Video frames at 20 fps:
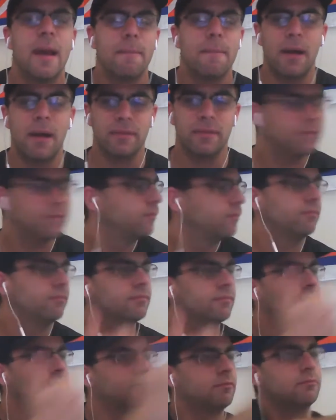But
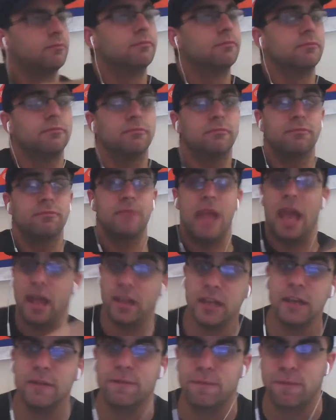
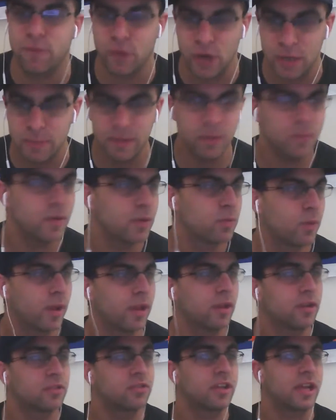Elliot Friedman with
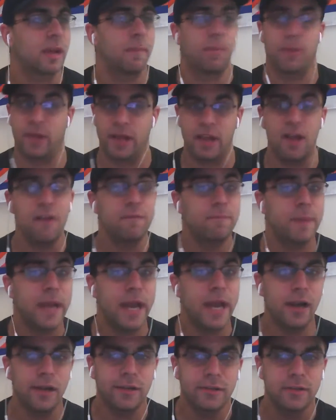what looks like a playoff
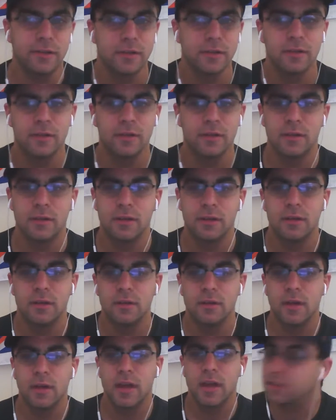beard?
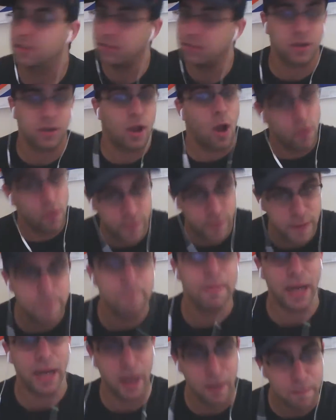Is this a
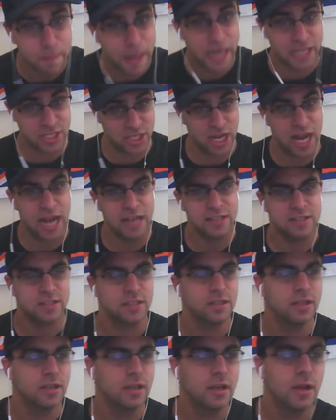COVID beard by
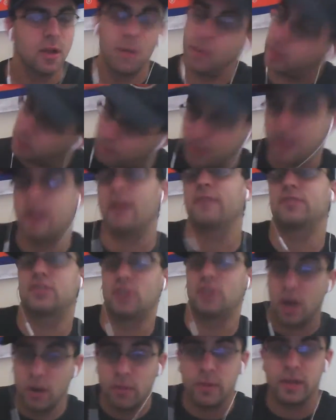chance? When the playoffs
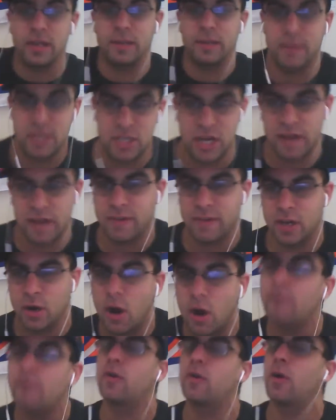start, will he be shaving it
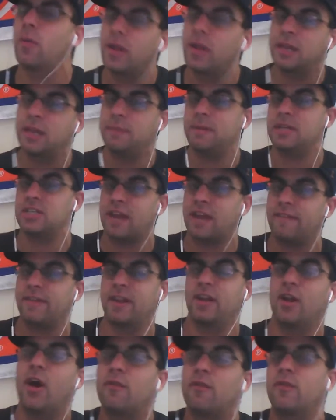off, or will he be
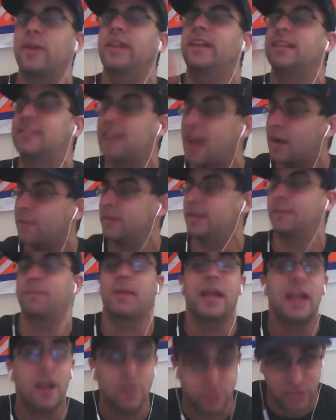shaving it off when the
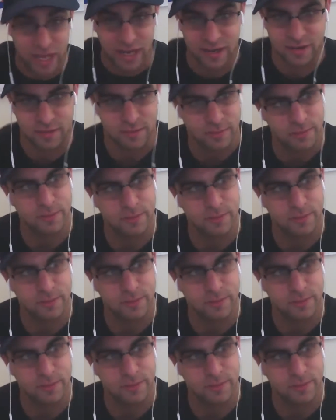playoffs end?